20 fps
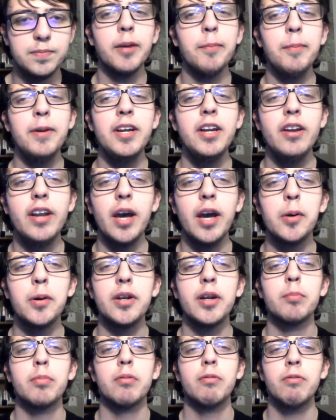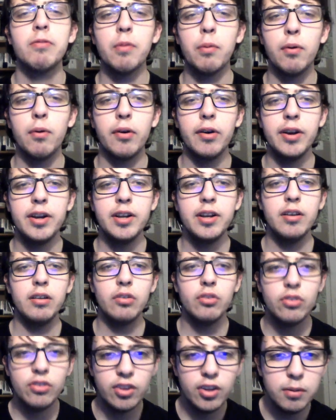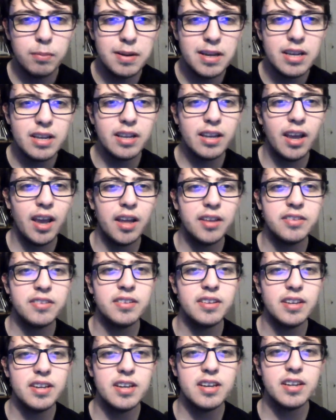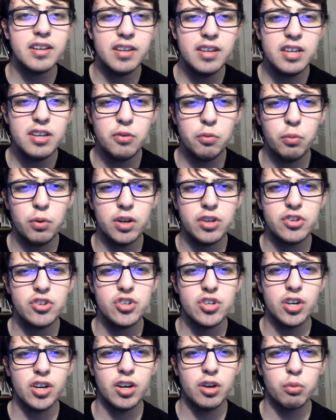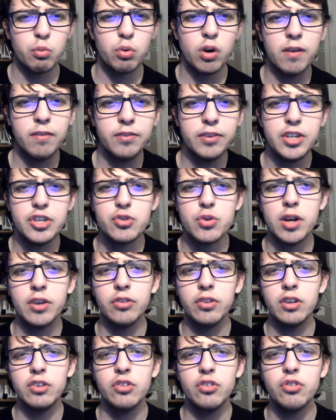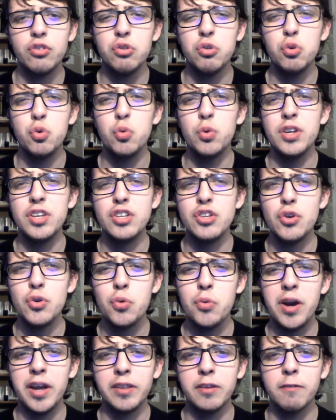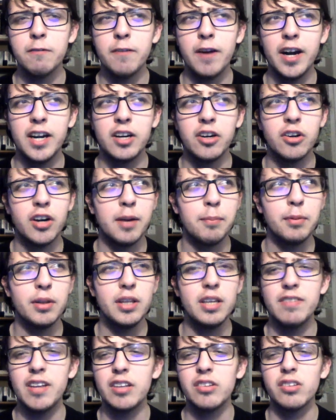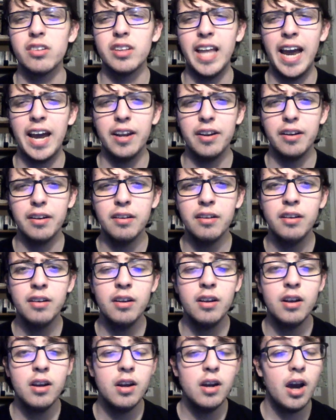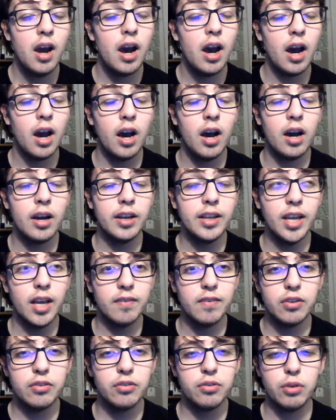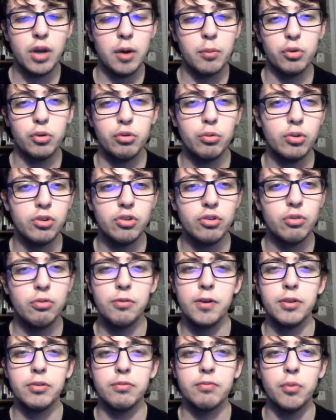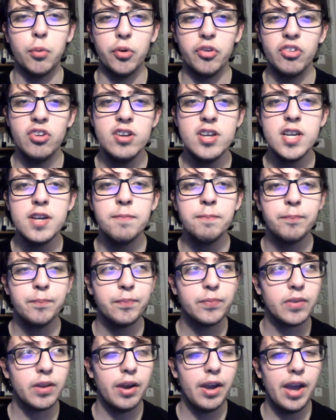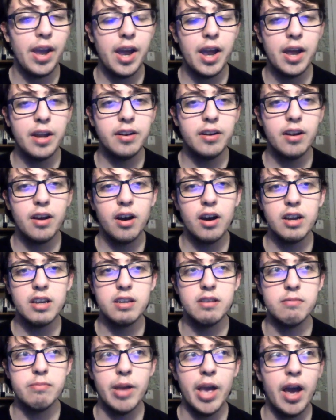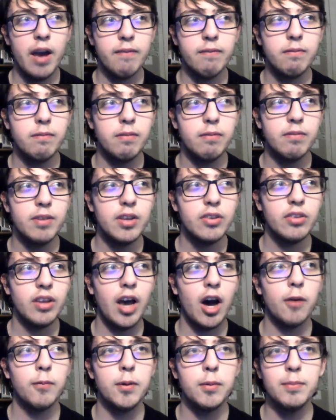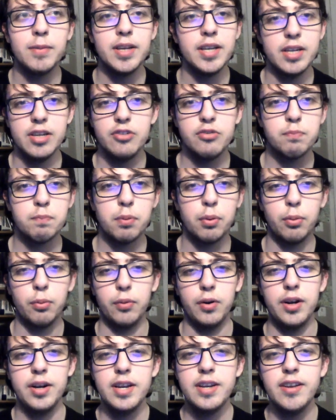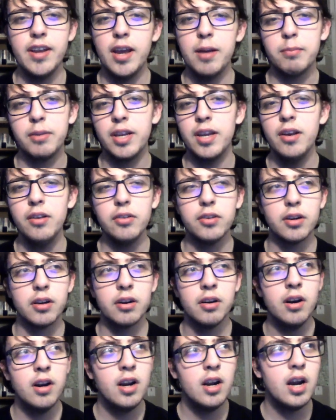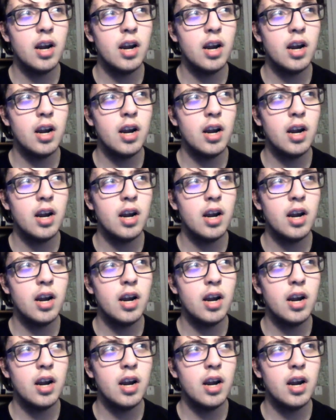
Coming in now at number 4, it is Tibi et Igni, which roughly translates to You and the Fire. I believe that's Latin. Yeah, this album was released in 2014, and yeah, this album is pretty damn killer.